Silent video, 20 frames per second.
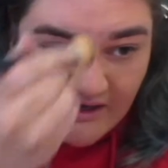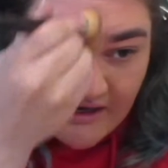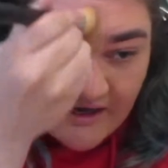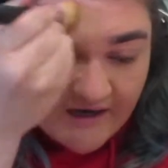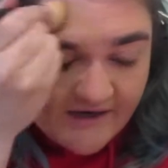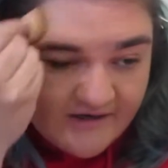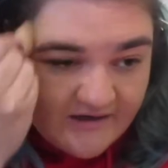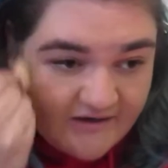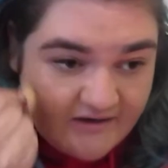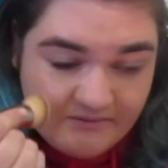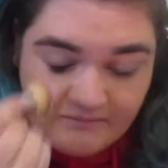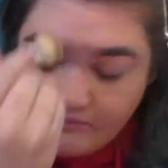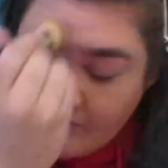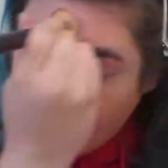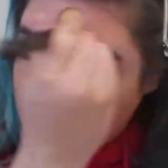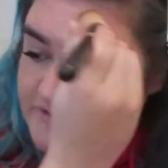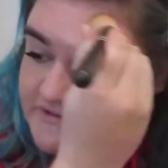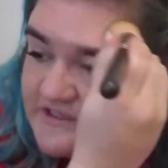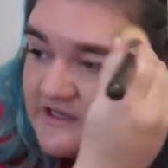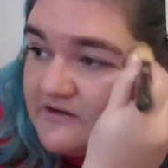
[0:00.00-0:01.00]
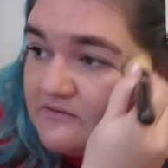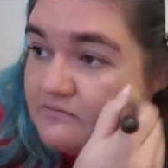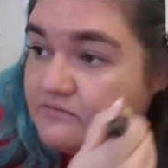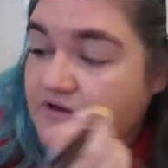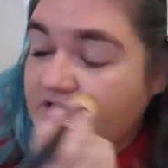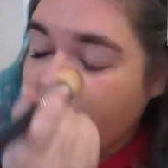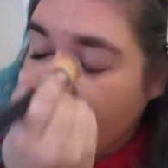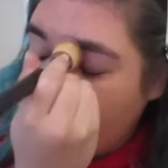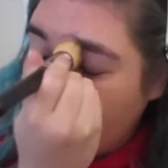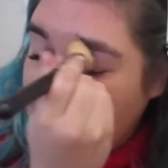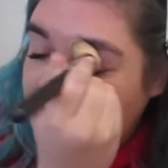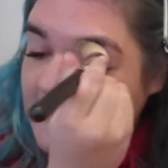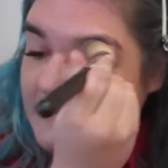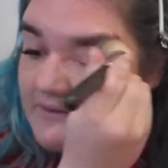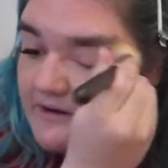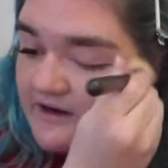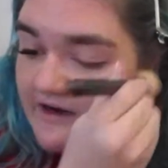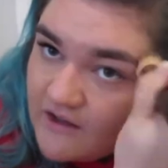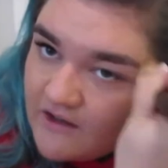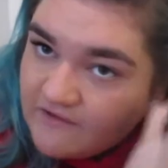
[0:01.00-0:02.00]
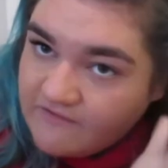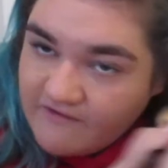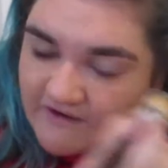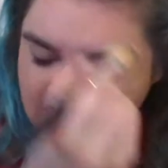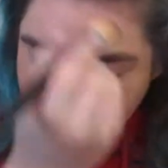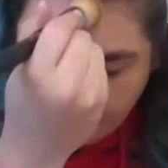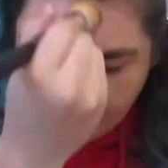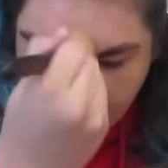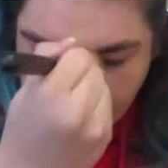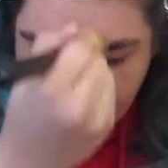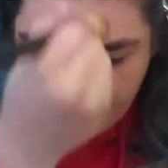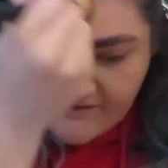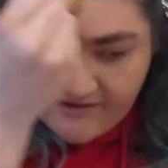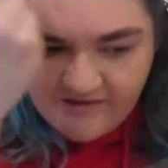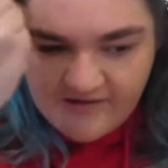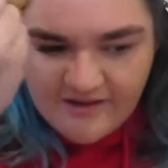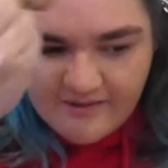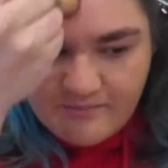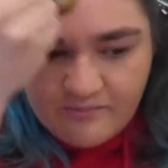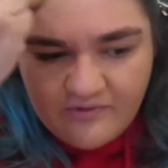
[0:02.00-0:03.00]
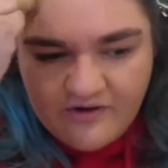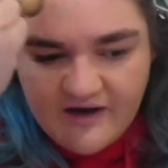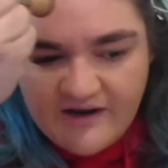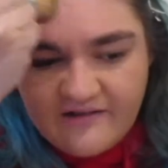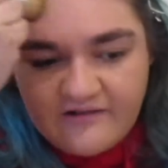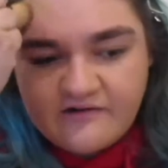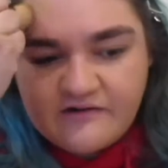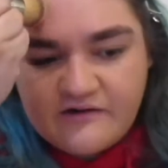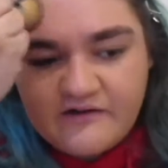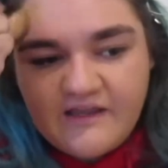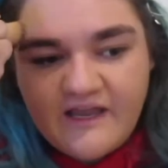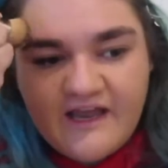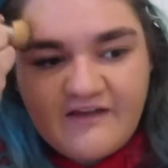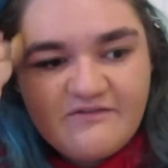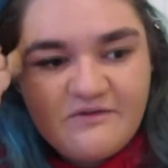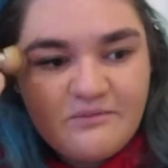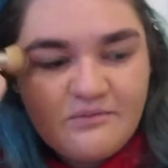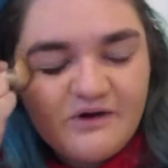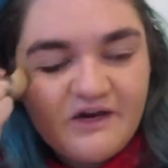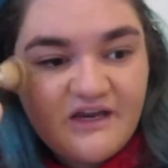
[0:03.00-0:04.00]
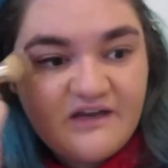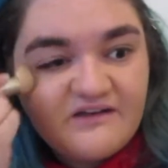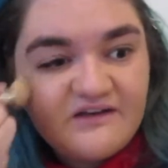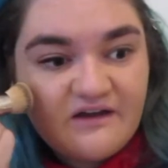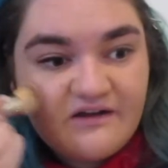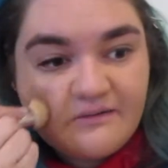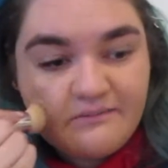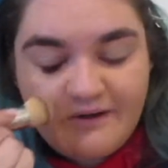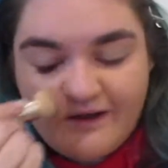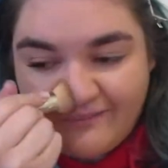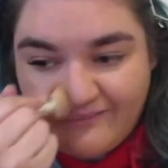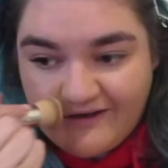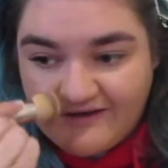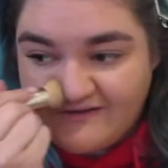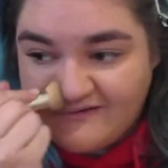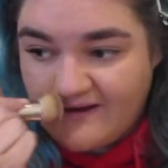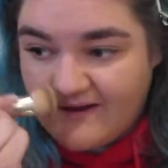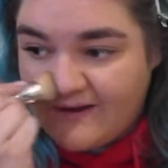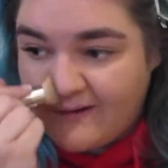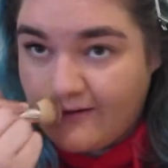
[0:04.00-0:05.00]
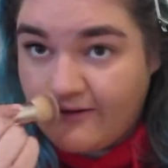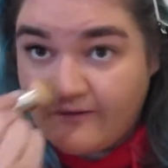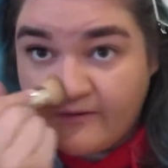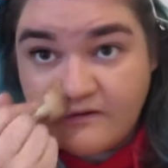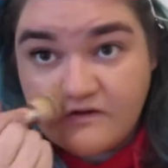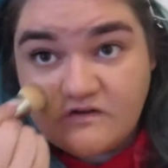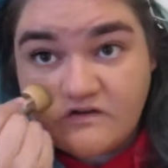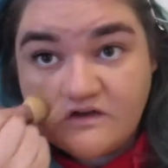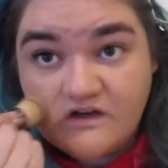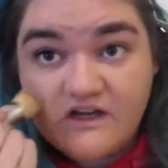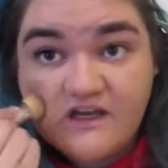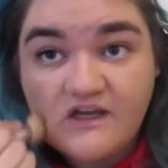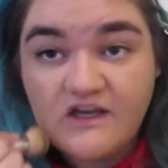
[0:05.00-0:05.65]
I didn't post like really anywhere. If I can find the clip where I literally have a breakdown about my skin, I'll insert it